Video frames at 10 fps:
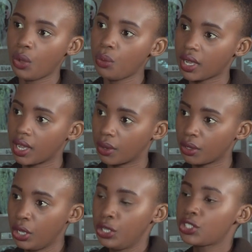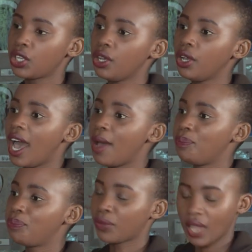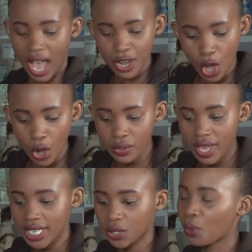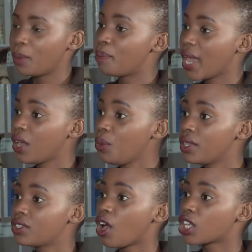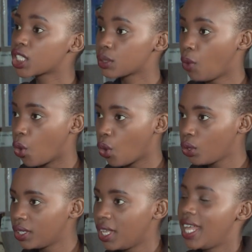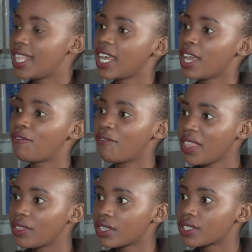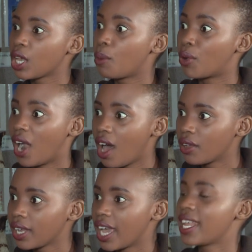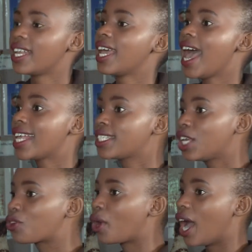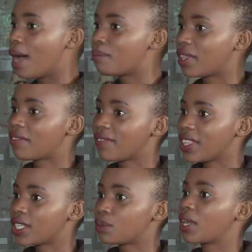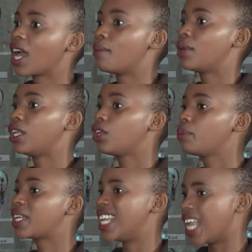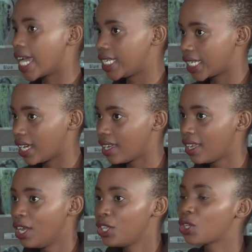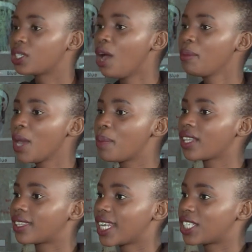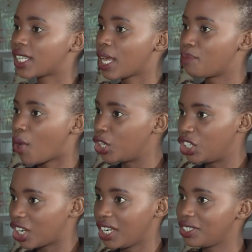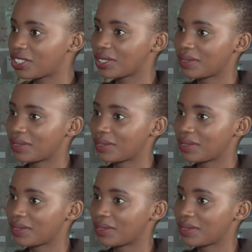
Oh, wow. So um, I know that when penguins are small, their feathers are brown, and, and as they grow up, their feathers become a little bit lighter. So tell me about that that body change.